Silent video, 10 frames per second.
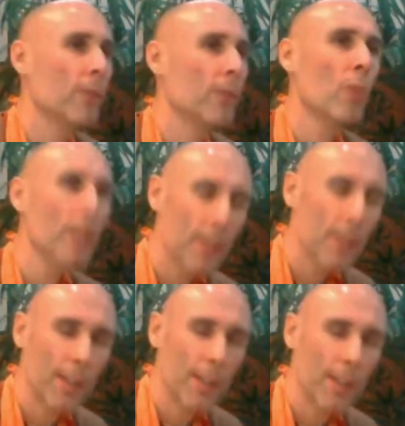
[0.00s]
But
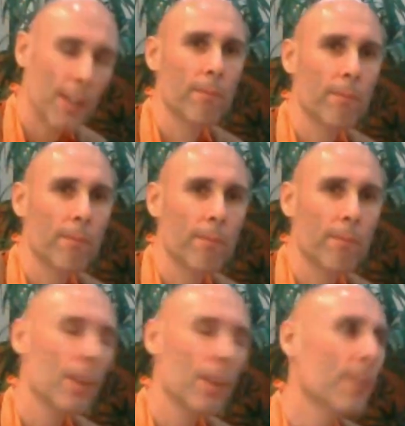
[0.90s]
one thing
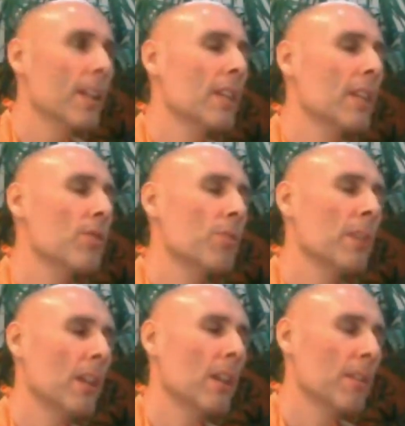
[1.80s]
he
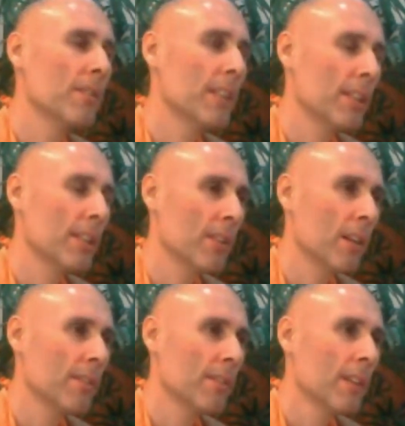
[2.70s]
should be confident
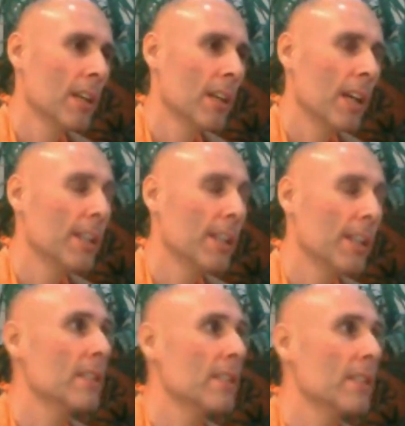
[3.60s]
of,
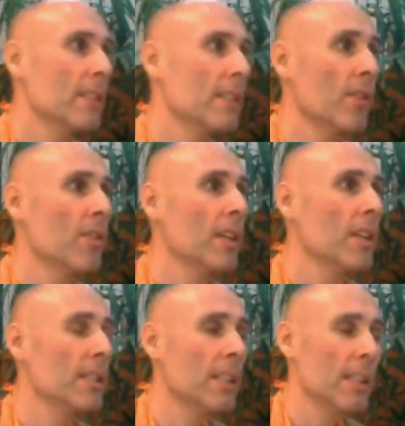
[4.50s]
that is that as
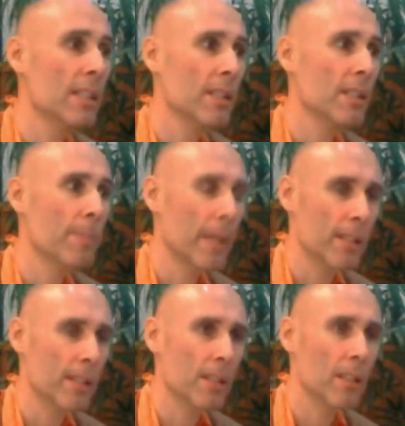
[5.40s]
long as he does his
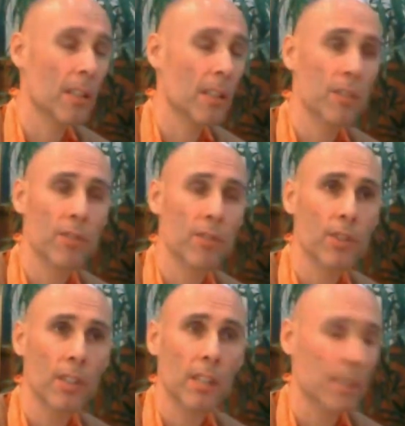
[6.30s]
best, that
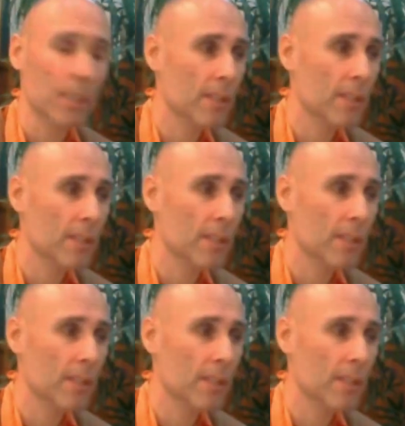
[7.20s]
Krishna does the rest.